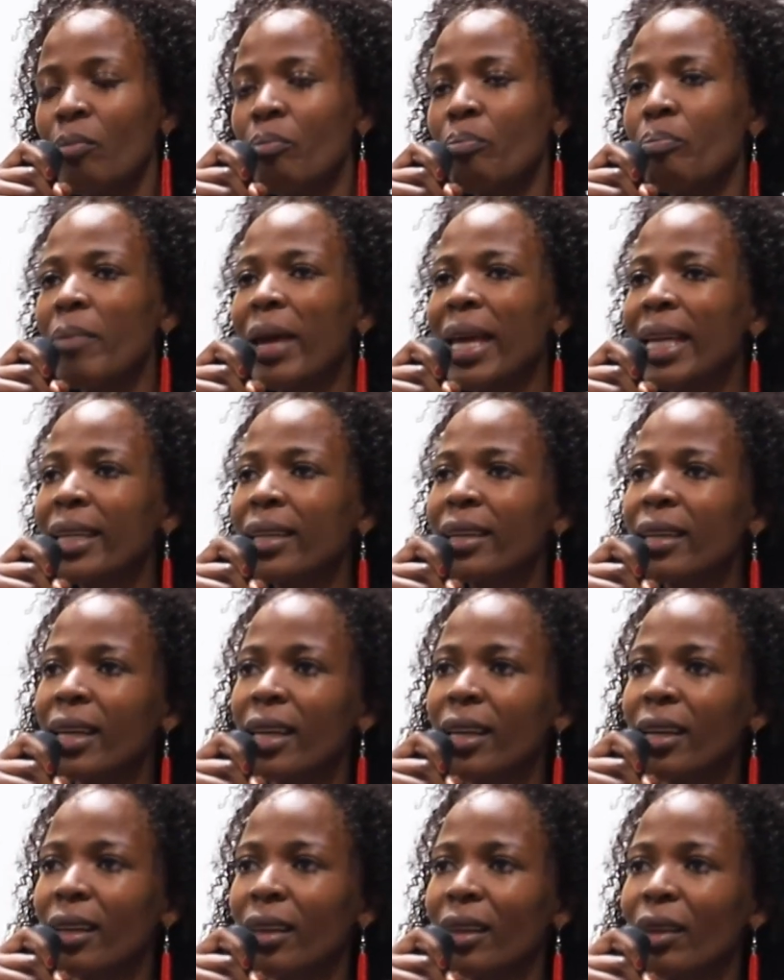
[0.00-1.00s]

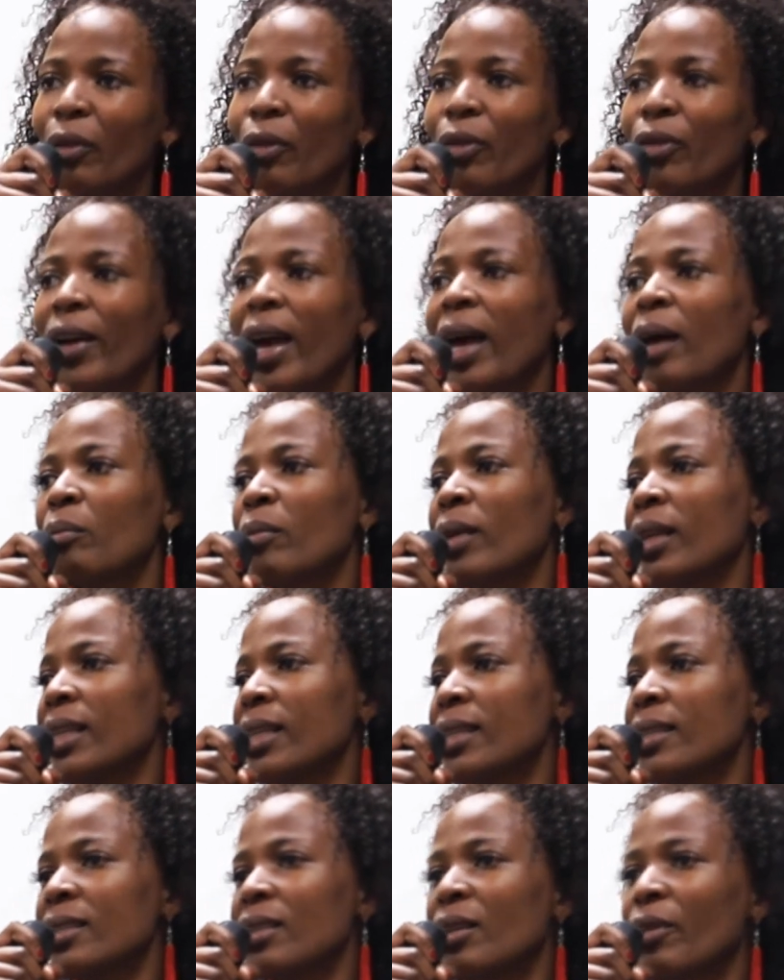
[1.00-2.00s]
mending the families,